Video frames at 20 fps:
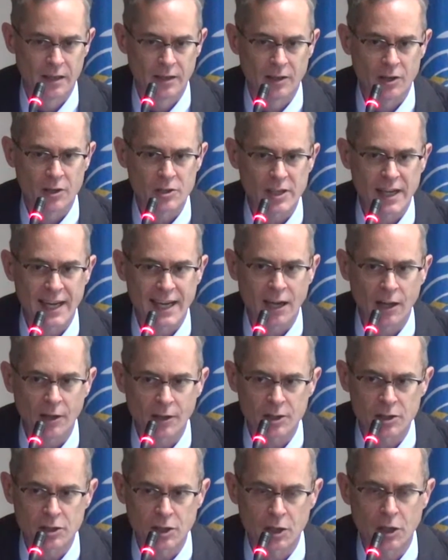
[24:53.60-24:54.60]
There's a
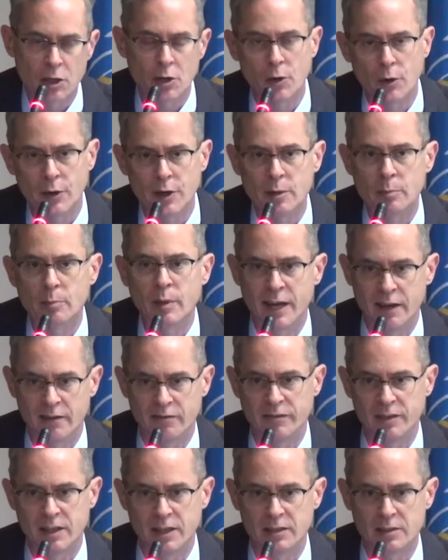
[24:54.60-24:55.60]
health security
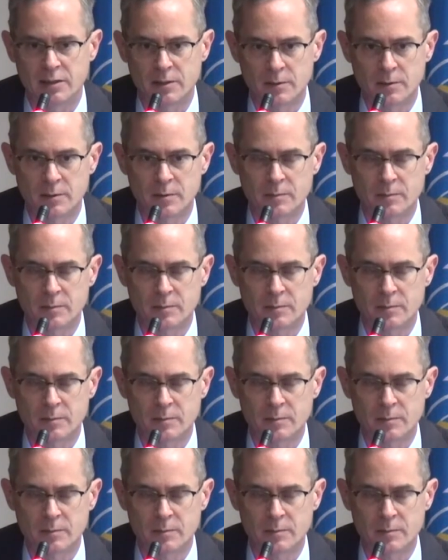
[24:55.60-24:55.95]
benefit